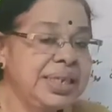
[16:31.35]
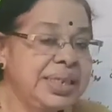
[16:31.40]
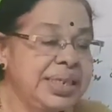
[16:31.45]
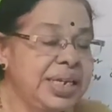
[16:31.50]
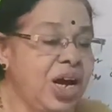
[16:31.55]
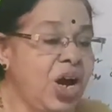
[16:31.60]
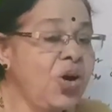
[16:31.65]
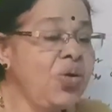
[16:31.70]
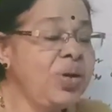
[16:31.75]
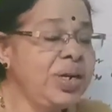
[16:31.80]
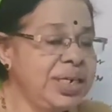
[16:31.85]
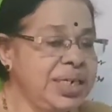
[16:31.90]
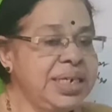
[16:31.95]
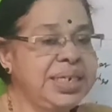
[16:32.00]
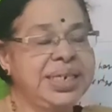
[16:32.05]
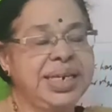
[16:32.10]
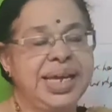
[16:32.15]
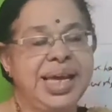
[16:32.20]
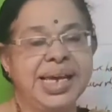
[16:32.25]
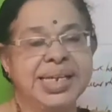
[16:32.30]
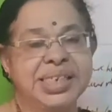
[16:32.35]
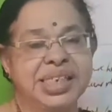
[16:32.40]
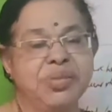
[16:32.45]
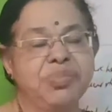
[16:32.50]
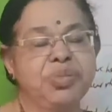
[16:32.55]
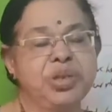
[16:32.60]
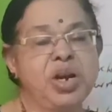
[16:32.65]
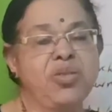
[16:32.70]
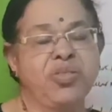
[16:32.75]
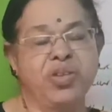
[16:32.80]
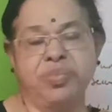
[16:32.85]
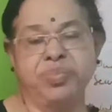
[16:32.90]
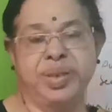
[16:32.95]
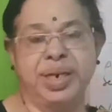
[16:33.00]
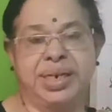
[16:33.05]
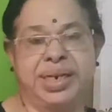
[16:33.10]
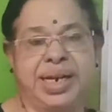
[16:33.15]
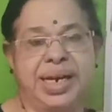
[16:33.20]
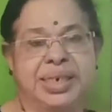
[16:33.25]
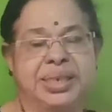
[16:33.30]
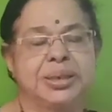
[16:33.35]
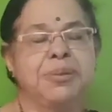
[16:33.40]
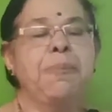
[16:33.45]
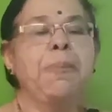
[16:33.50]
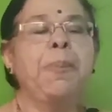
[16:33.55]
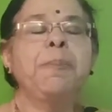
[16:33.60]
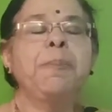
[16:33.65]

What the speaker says: Now it exempted from the tax.